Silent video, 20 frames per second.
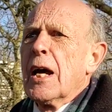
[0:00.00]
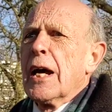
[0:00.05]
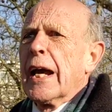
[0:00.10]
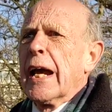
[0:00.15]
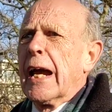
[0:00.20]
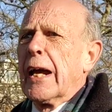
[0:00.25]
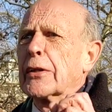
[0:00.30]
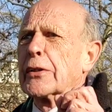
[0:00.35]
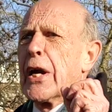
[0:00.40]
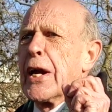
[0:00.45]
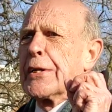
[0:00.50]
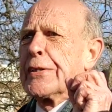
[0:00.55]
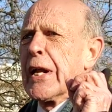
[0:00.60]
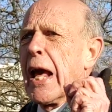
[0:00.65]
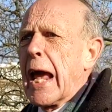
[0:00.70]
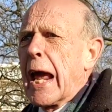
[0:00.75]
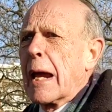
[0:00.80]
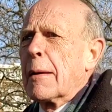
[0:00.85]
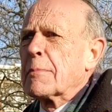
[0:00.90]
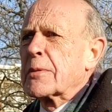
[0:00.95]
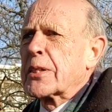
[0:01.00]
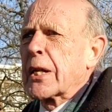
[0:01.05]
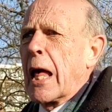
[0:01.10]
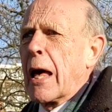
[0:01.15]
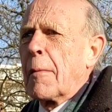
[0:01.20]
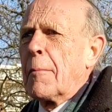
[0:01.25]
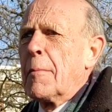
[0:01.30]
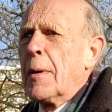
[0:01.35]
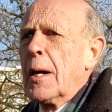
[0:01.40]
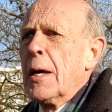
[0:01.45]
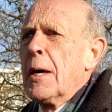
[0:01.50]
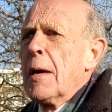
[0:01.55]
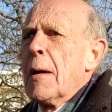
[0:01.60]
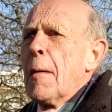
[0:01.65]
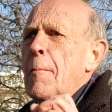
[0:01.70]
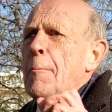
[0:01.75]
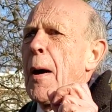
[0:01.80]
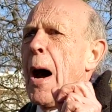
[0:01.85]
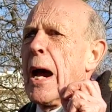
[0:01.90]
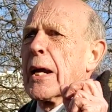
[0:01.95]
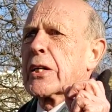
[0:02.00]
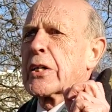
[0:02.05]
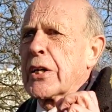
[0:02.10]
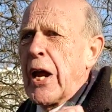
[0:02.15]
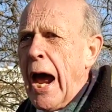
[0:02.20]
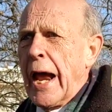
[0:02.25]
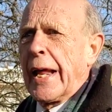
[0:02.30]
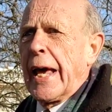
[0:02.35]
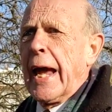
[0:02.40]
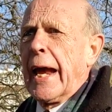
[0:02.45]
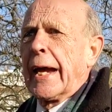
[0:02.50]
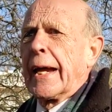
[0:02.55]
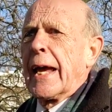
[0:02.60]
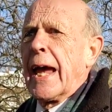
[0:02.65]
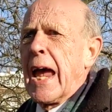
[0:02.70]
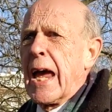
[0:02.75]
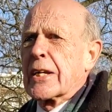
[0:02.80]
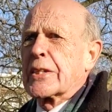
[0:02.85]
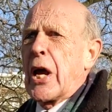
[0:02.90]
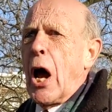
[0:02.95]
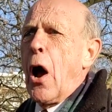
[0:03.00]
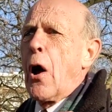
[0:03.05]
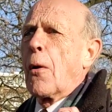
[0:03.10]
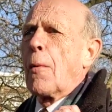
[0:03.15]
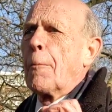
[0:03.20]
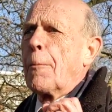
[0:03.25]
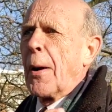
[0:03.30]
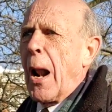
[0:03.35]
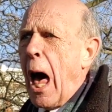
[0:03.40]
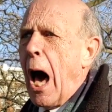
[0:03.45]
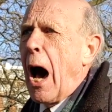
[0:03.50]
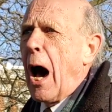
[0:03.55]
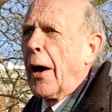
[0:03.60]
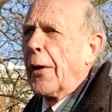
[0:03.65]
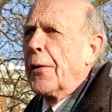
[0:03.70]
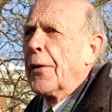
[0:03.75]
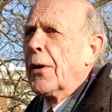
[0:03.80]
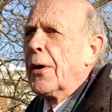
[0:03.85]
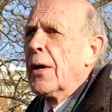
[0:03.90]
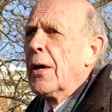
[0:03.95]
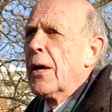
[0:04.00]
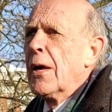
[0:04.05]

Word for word: He redeems them by shedding his own blood.